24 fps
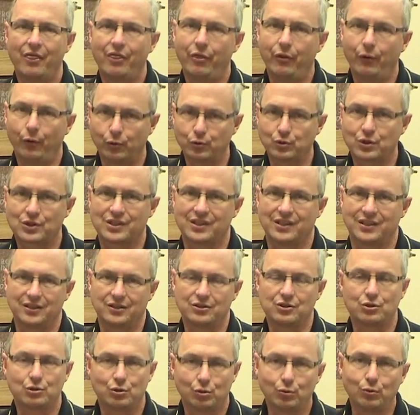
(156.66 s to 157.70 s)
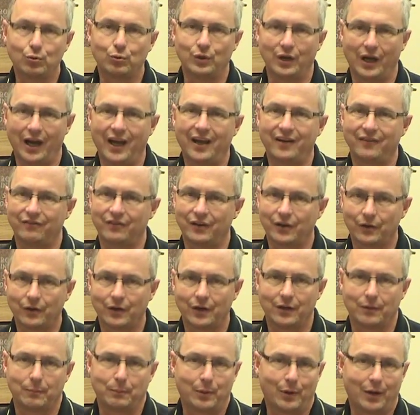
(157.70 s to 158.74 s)
Those things do not vary
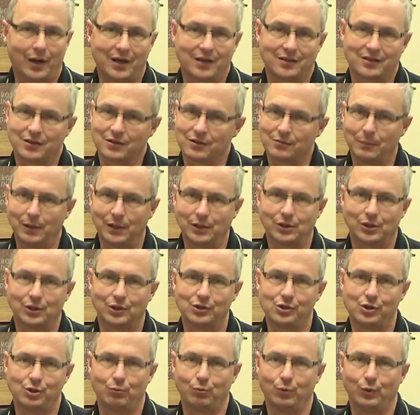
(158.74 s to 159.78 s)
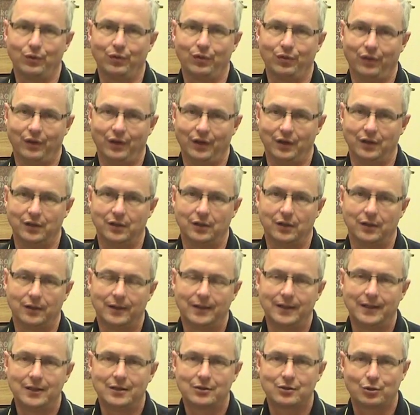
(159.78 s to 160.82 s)
the price as much as you would think.
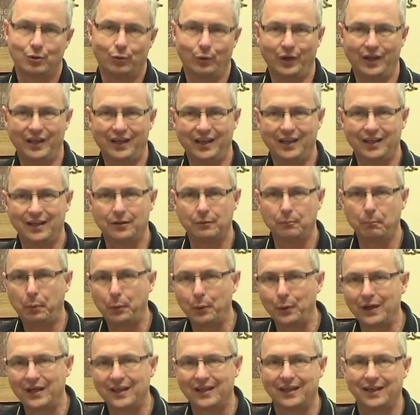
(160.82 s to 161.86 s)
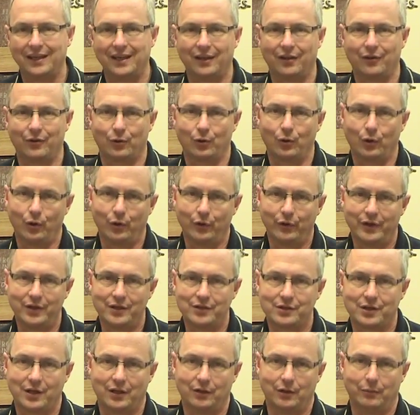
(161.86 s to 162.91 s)
So again, putting together all
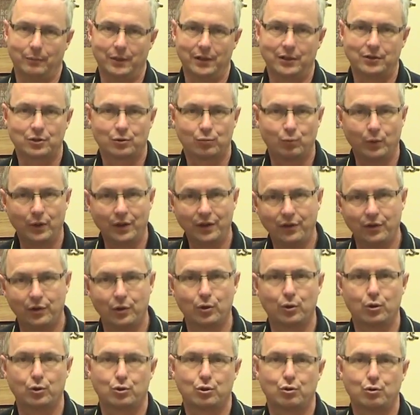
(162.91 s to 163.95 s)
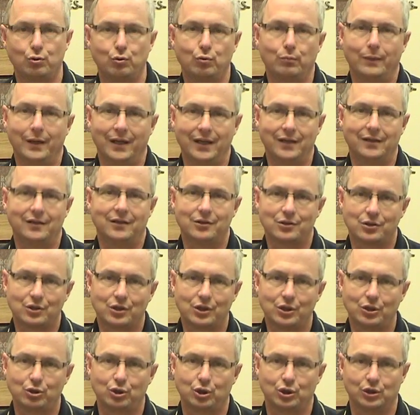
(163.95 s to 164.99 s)
these elements with your two main
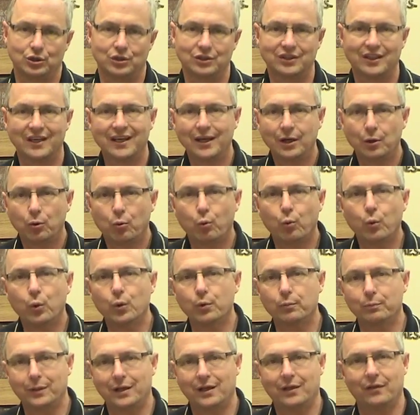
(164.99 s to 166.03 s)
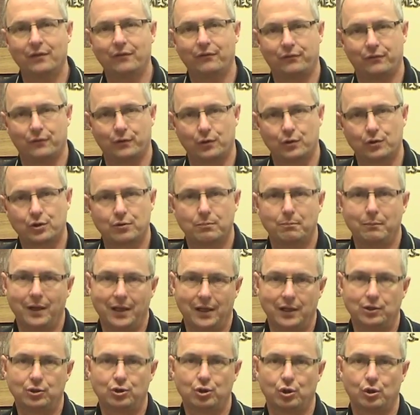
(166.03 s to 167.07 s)
decisions will be the first
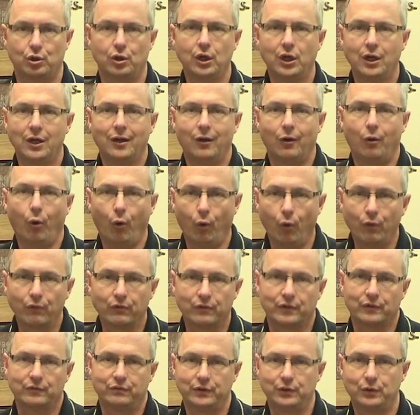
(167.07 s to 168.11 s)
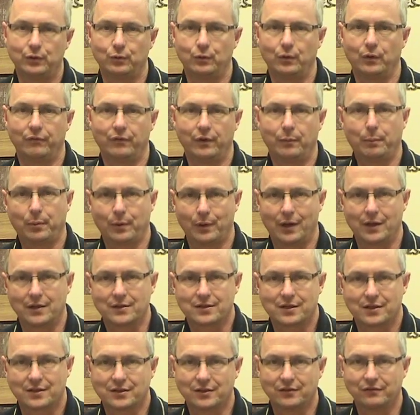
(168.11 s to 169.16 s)
major overview of the
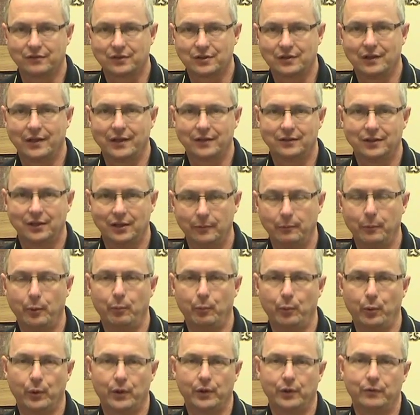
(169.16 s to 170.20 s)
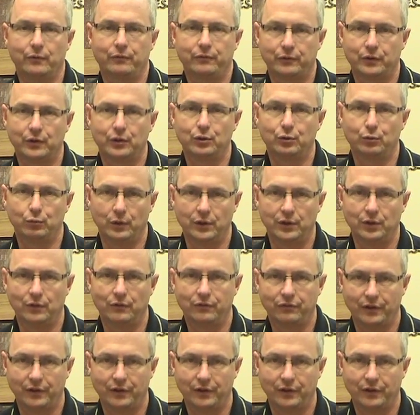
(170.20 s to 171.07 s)
process of selecting a memorial for you and your